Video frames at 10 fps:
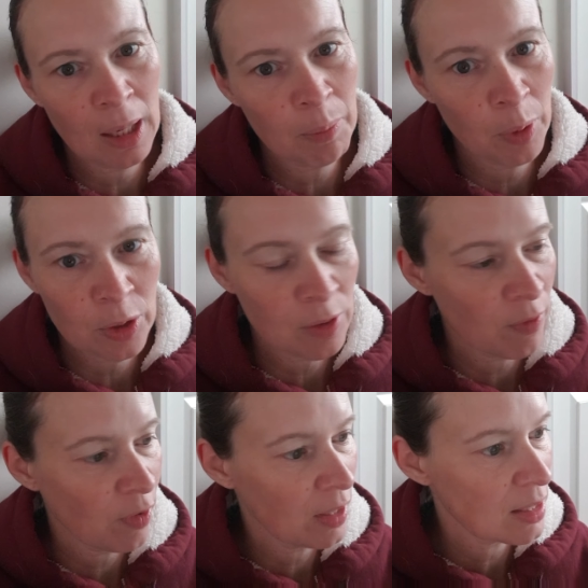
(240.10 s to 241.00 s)
that pot of
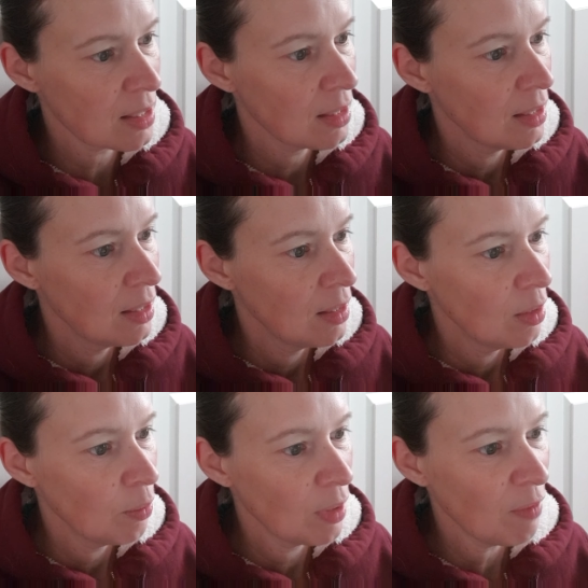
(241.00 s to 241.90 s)
fat.
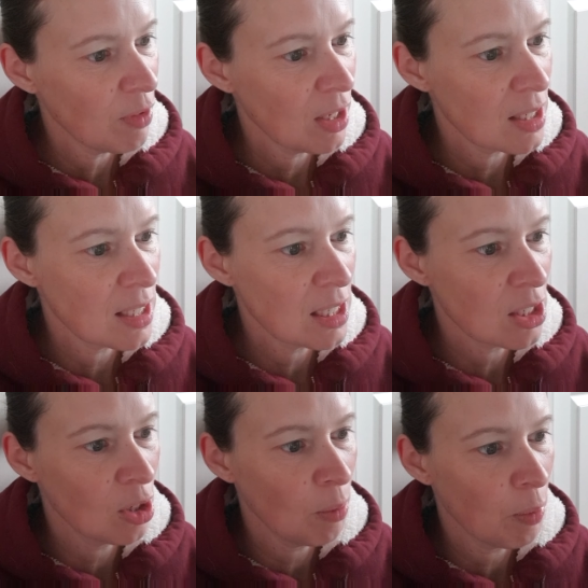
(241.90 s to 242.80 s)
When everything is
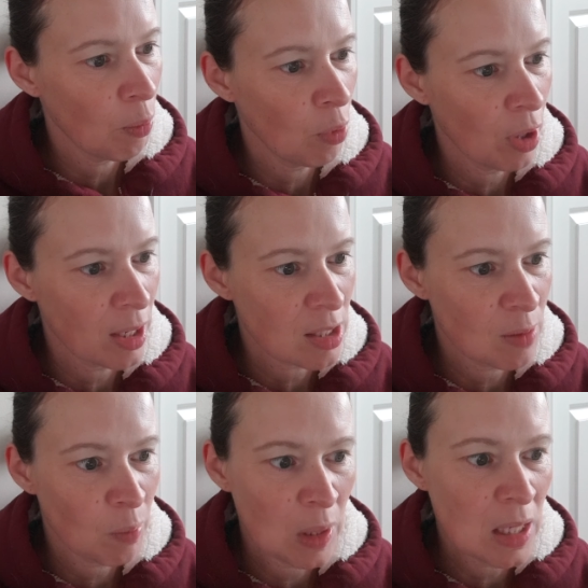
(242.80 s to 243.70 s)
eaten up, one has
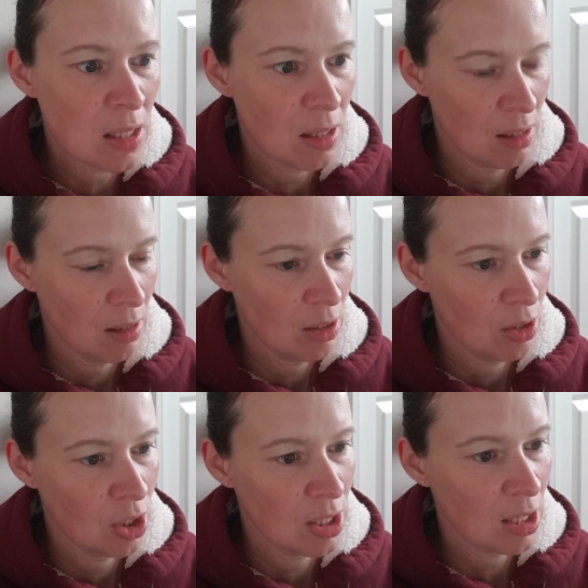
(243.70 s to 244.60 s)
some peace,
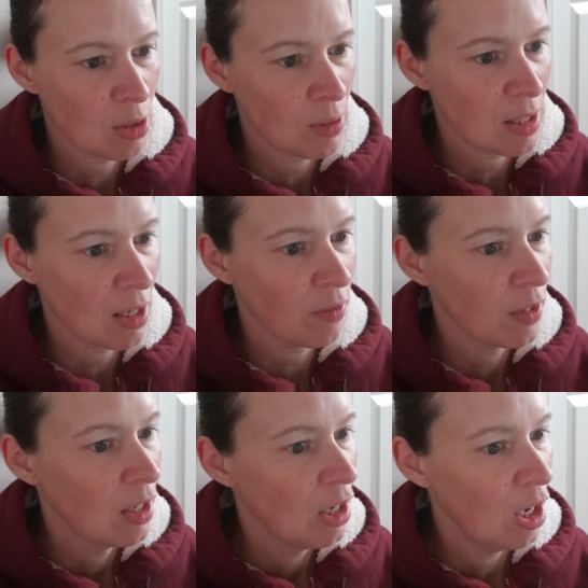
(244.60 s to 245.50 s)
she said to herself,
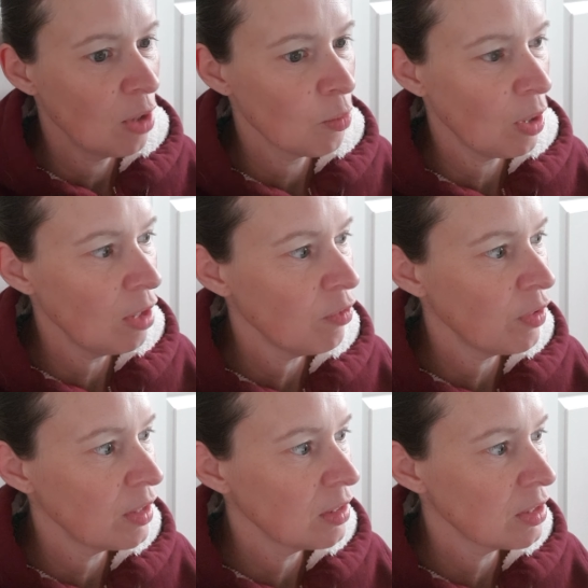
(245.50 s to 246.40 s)
and well
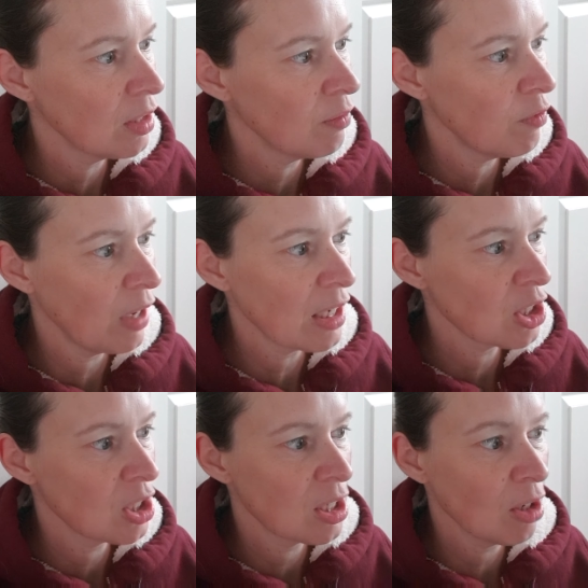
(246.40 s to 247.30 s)
filled and fat,
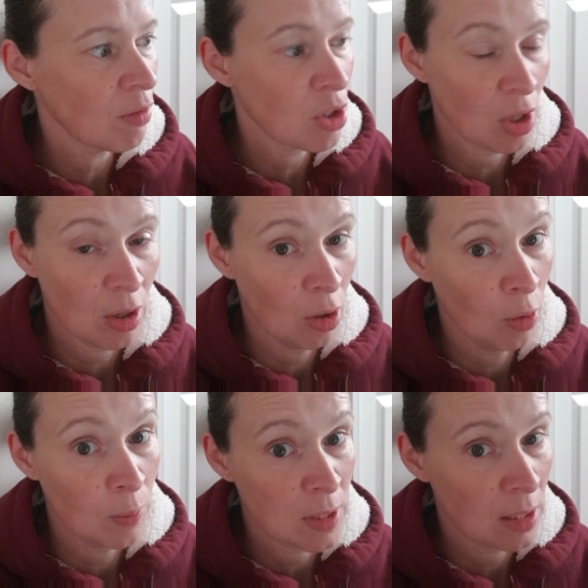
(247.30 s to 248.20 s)
she did not return
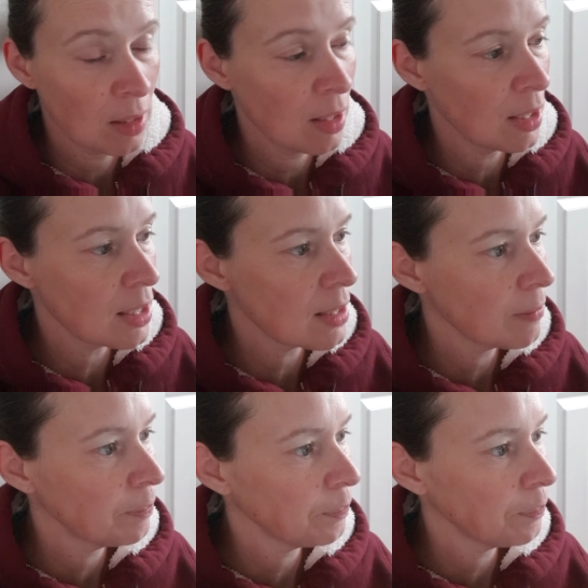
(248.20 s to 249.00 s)
home till the night.